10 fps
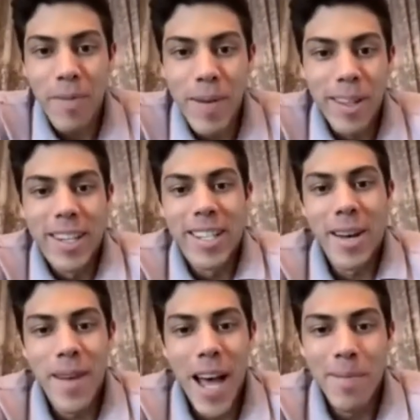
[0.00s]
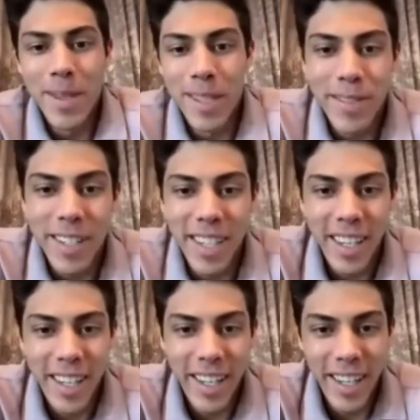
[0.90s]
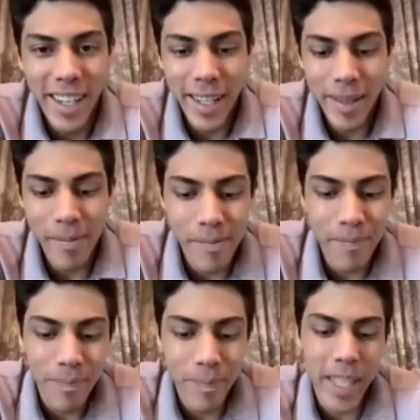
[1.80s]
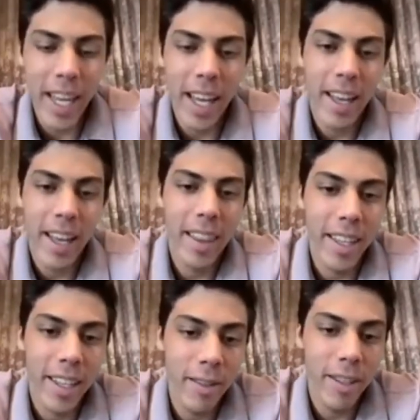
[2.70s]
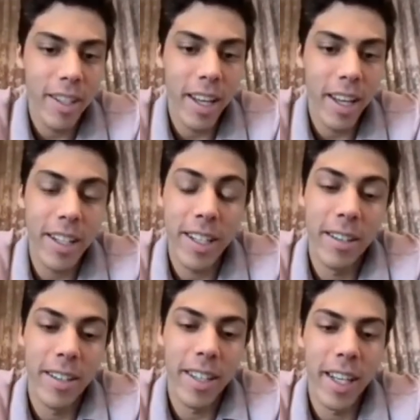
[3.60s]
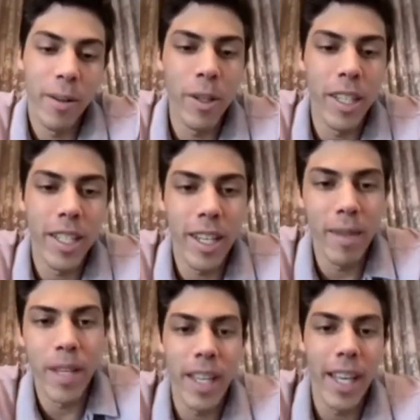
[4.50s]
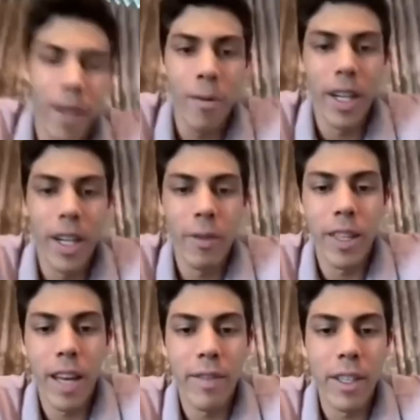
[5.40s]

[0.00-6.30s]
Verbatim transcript: there's some atmosphere. Um, but yeah, I think you just I just understand what it's going to be like and what it what that feels